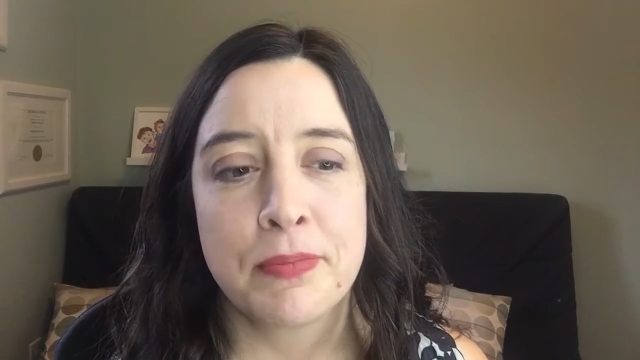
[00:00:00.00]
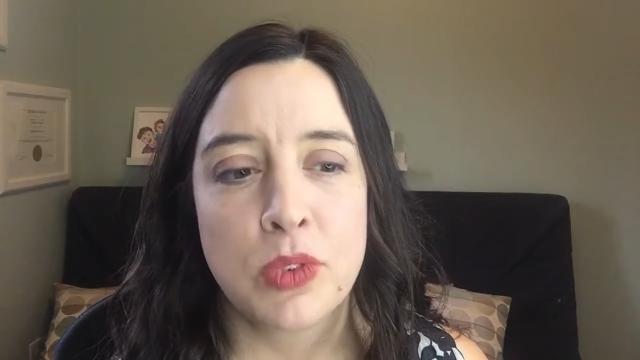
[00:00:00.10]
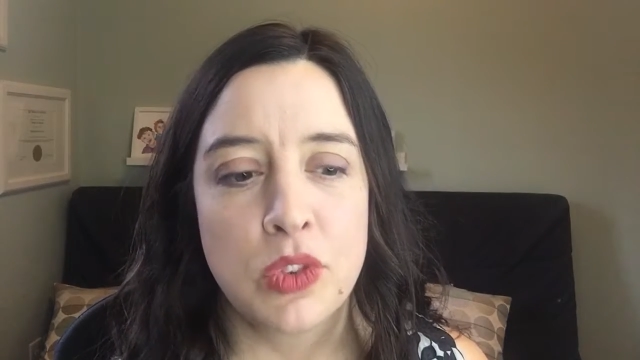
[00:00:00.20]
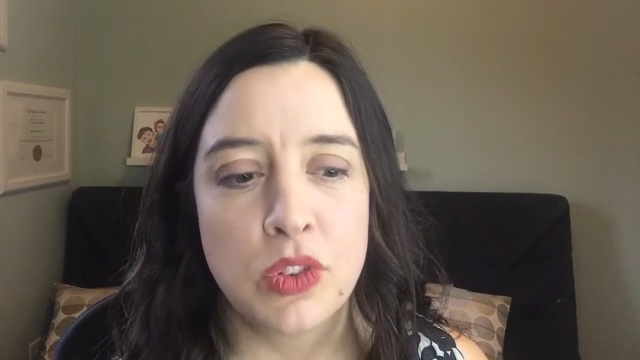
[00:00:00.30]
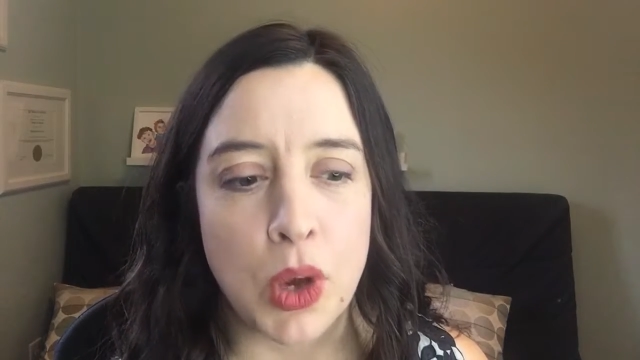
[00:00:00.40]

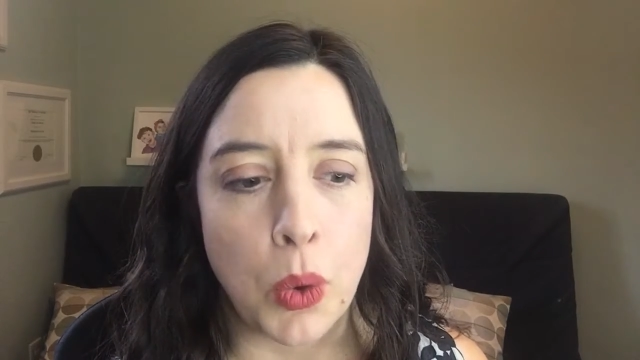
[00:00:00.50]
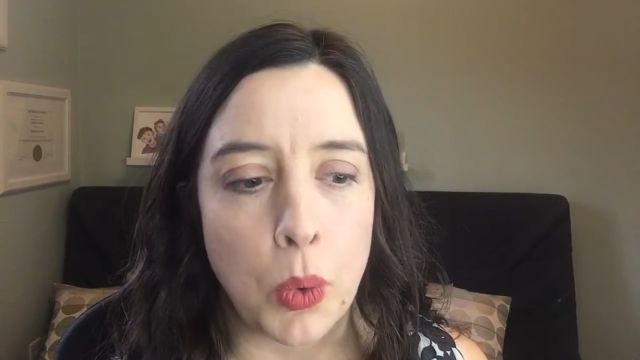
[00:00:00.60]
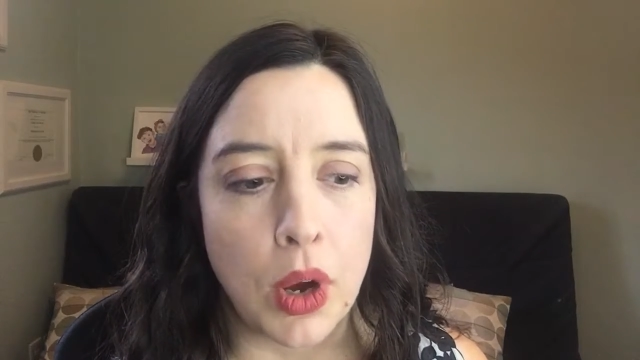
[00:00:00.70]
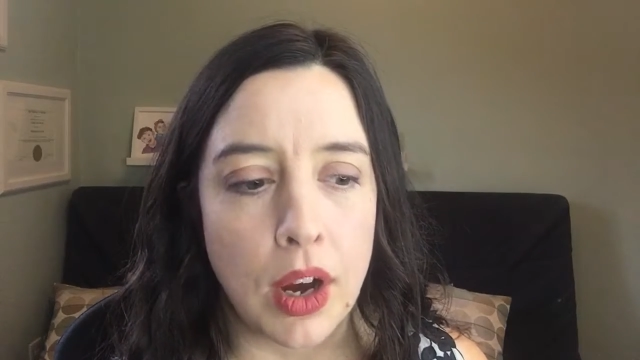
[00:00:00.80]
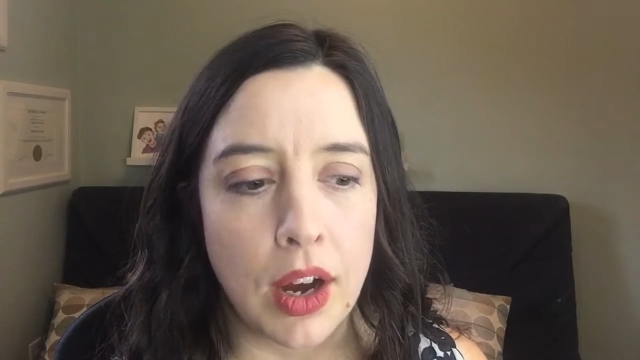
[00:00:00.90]

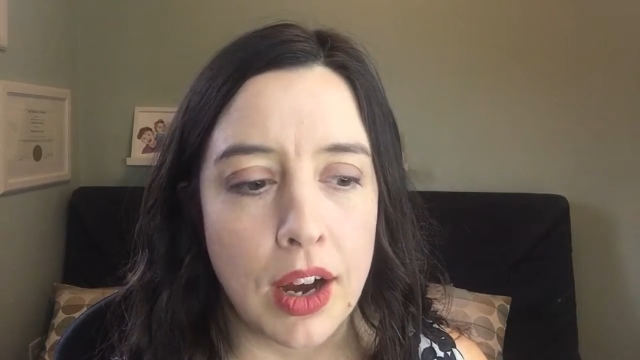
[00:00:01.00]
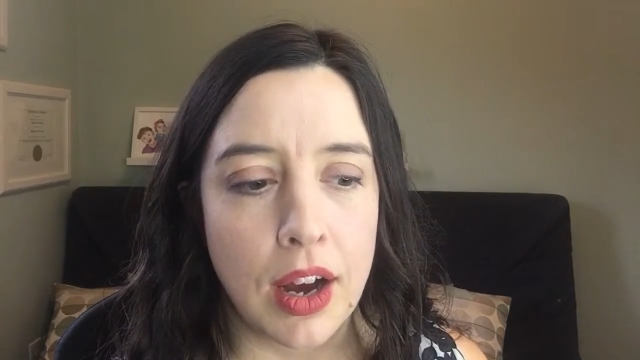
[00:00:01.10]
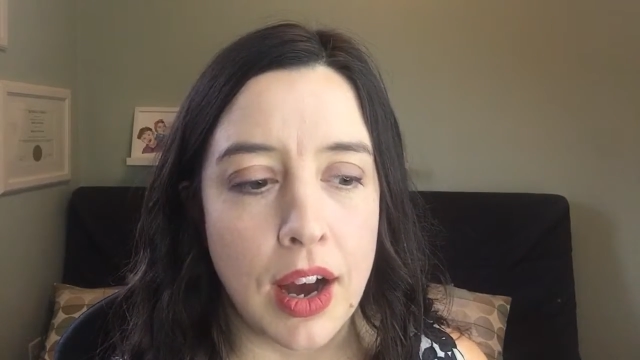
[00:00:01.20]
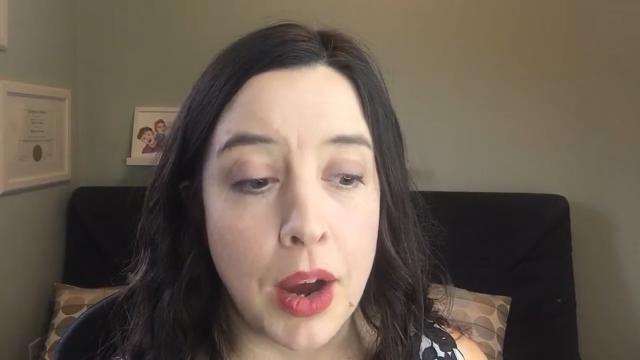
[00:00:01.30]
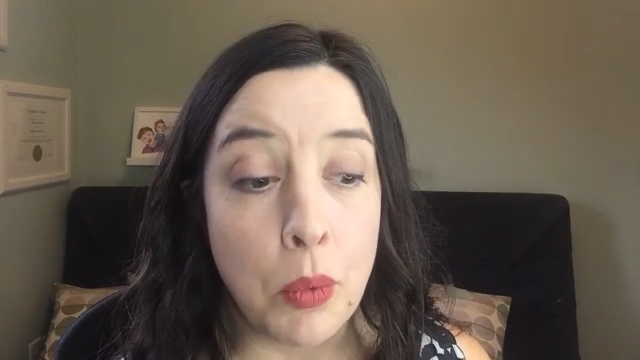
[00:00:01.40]
So
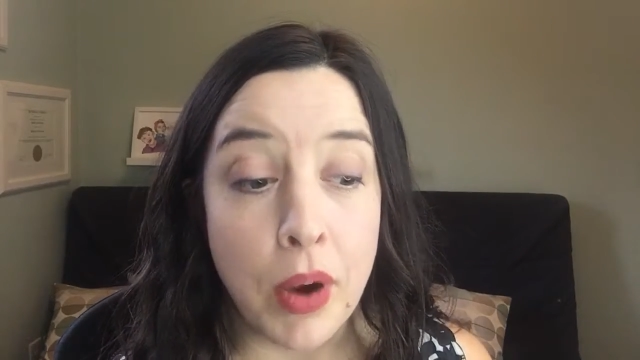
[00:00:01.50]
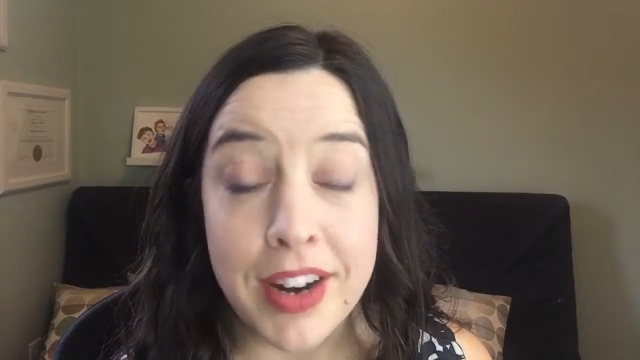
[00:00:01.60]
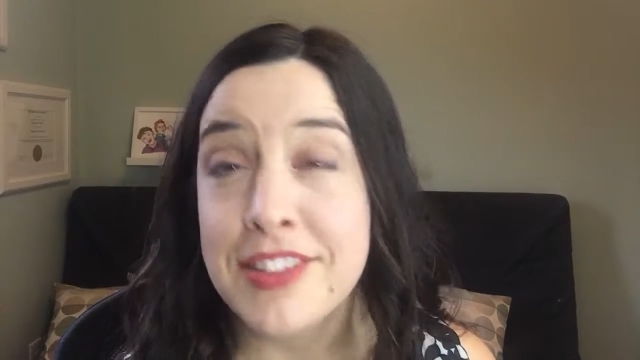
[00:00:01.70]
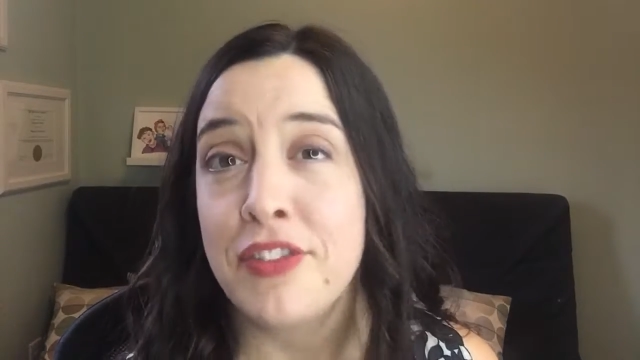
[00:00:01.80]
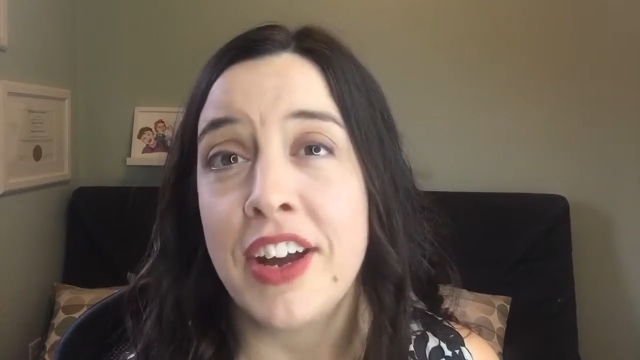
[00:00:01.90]
I
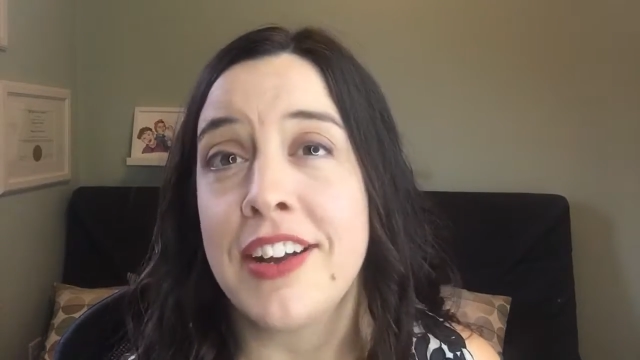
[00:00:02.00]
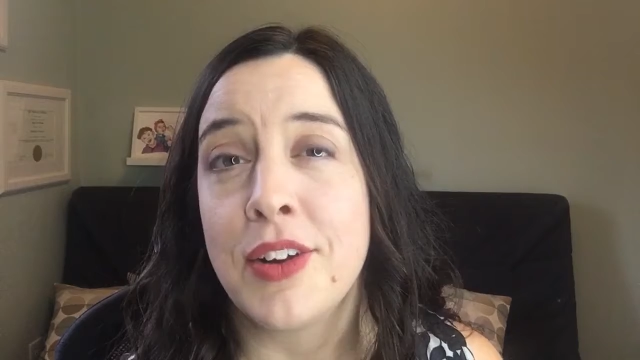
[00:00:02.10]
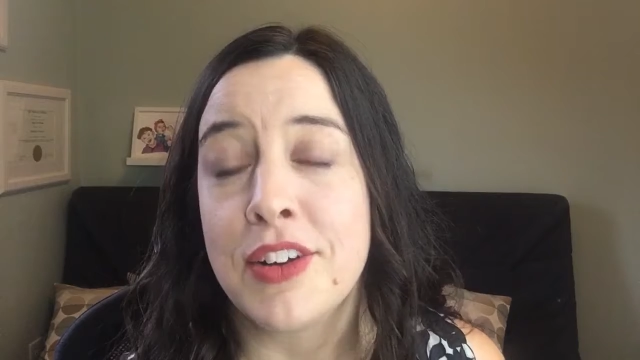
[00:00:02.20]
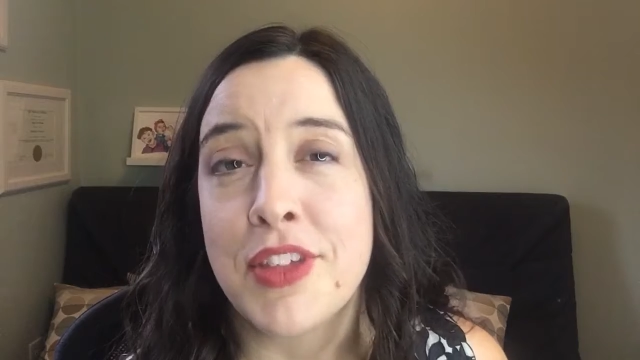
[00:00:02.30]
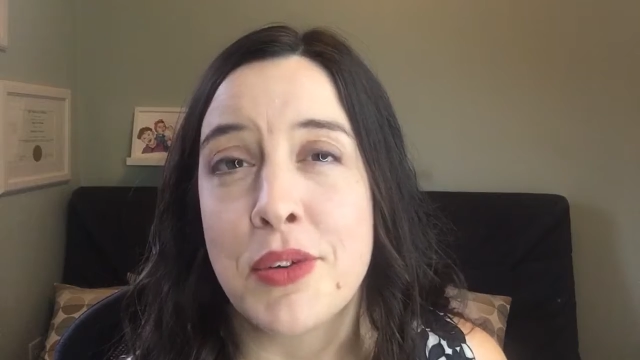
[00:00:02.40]
wanted to find
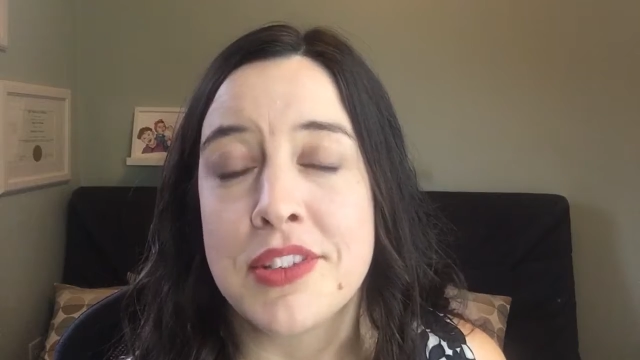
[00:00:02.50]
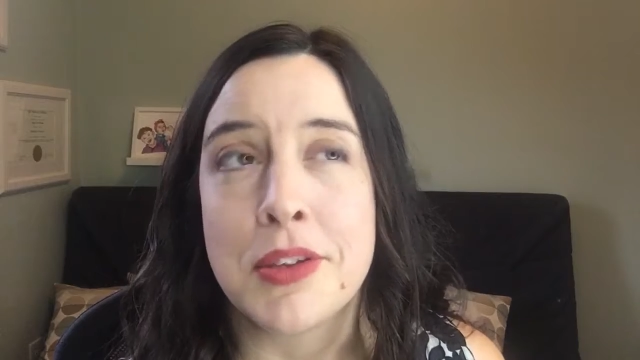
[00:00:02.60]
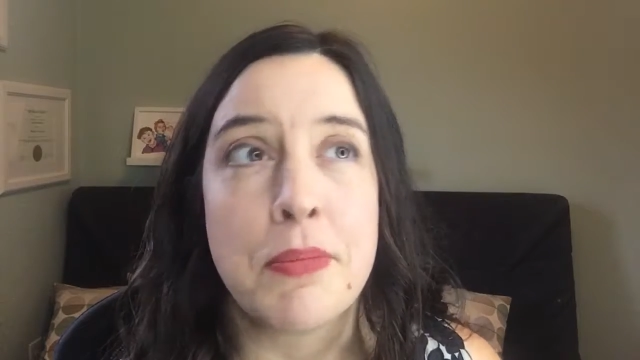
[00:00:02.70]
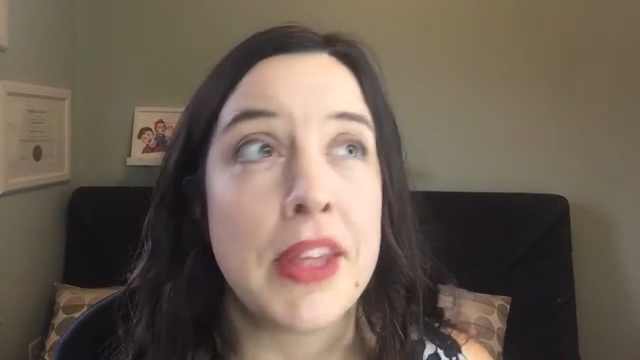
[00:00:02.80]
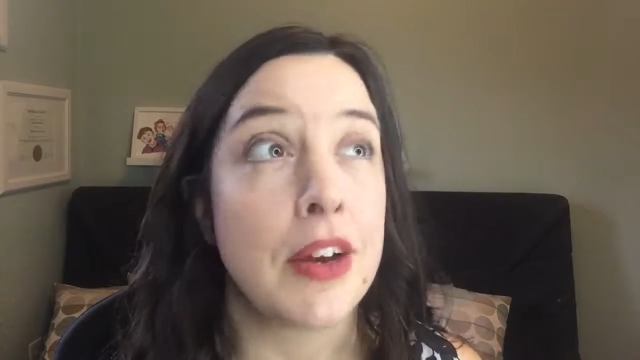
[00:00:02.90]
out if there was
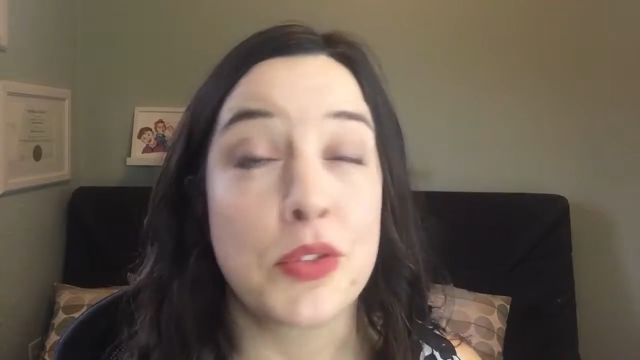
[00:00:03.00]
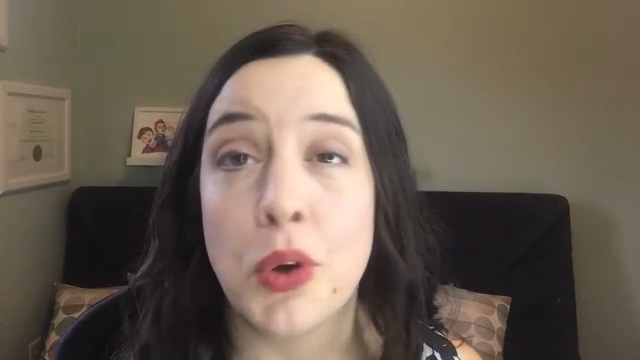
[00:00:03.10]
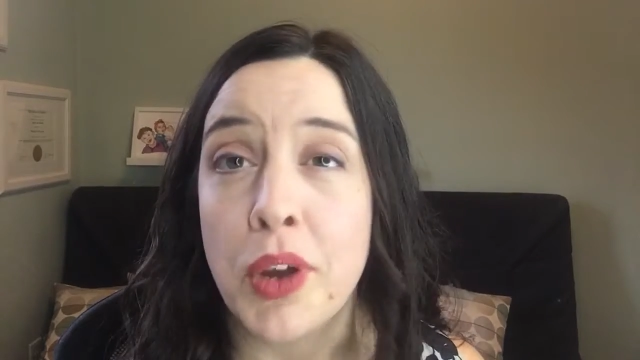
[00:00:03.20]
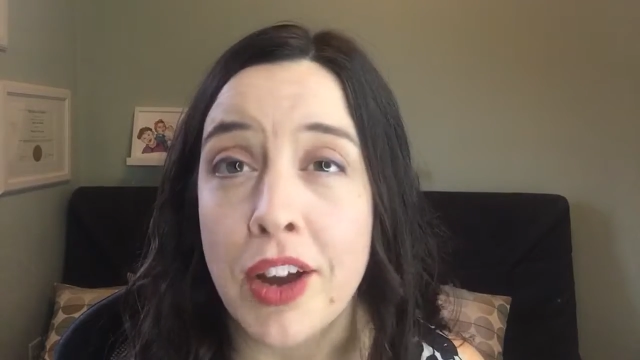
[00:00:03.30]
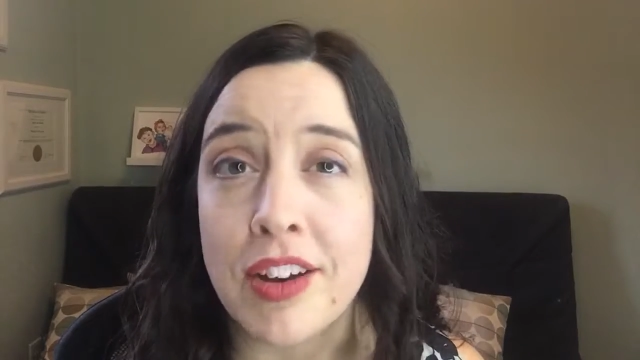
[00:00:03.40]
something else
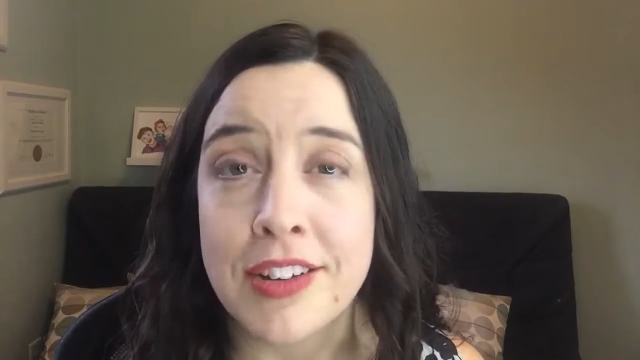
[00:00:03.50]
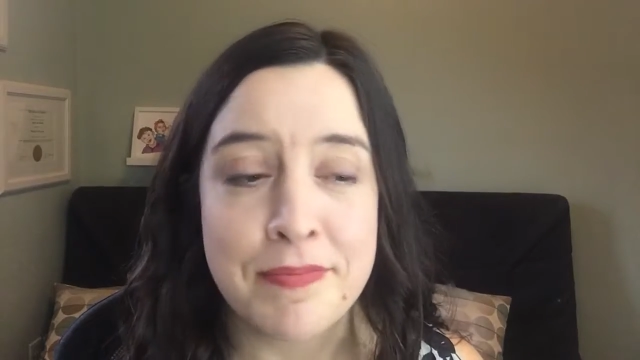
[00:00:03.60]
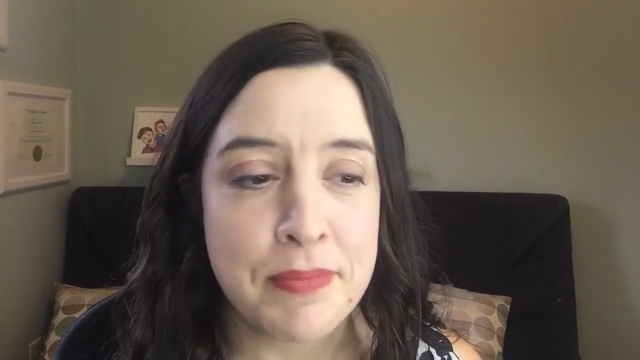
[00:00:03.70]
going on.